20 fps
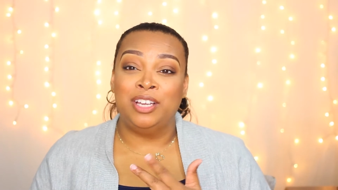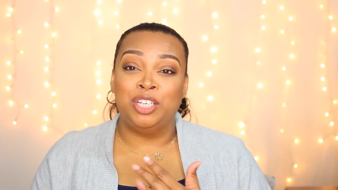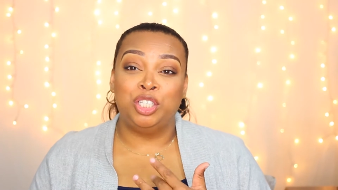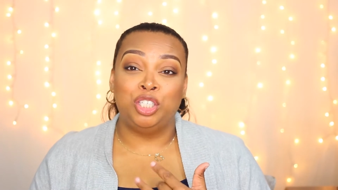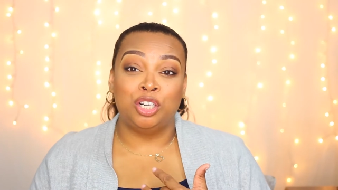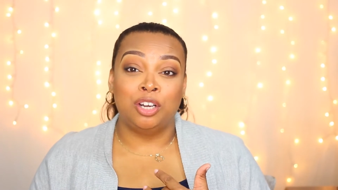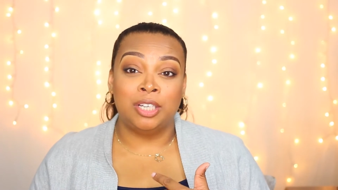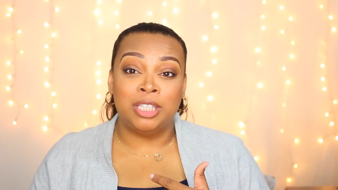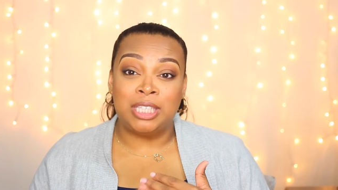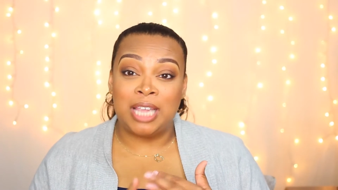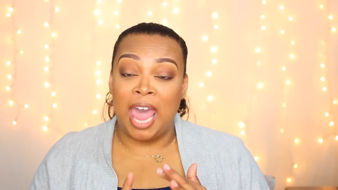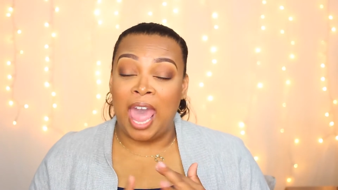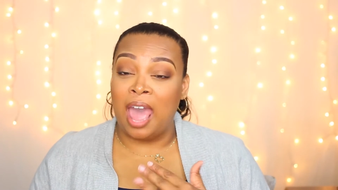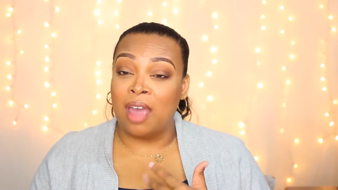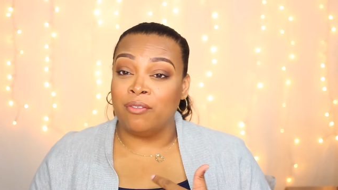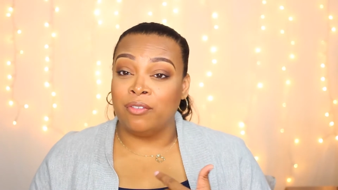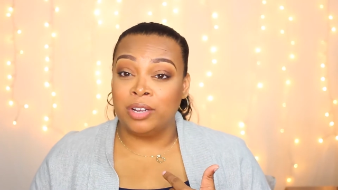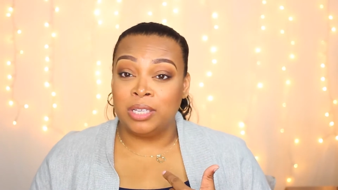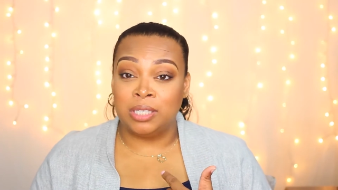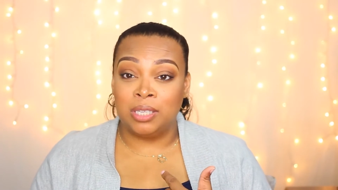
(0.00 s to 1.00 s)
these shirts
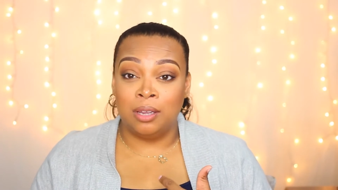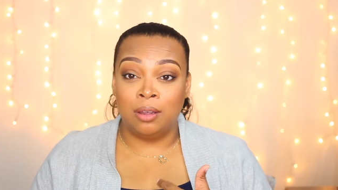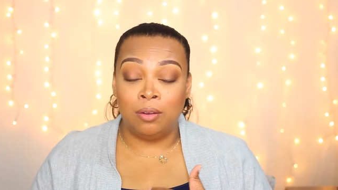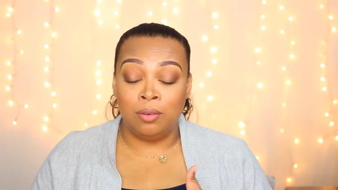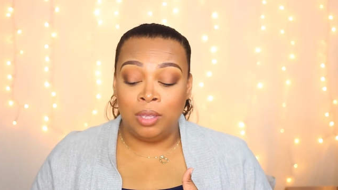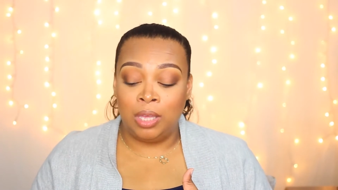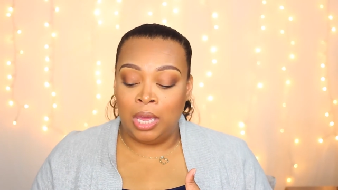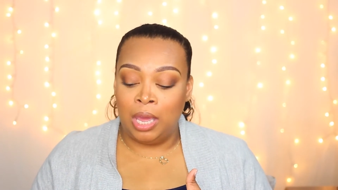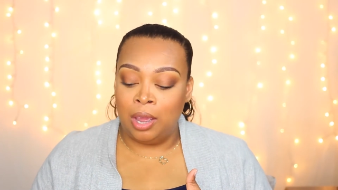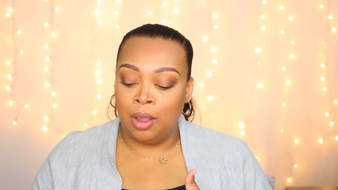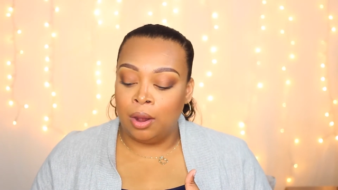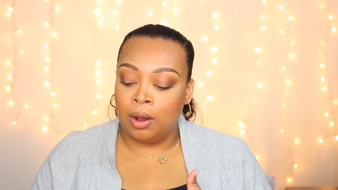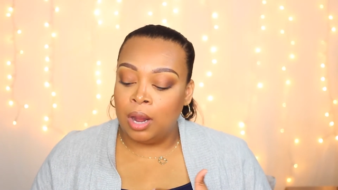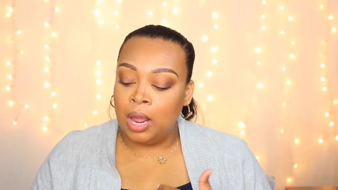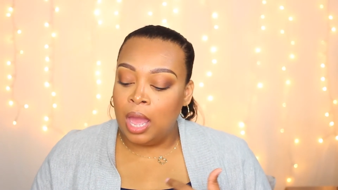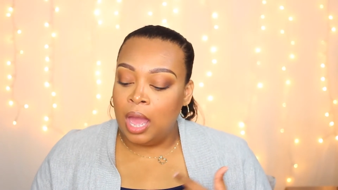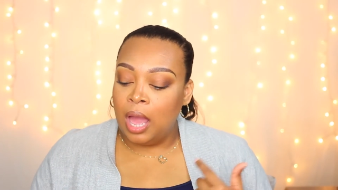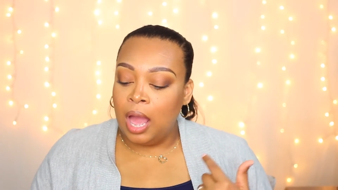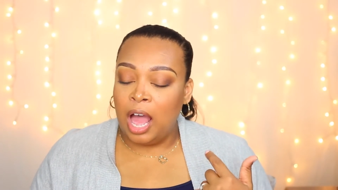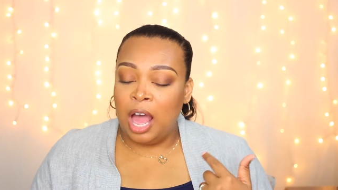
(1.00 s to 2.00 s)
every single year.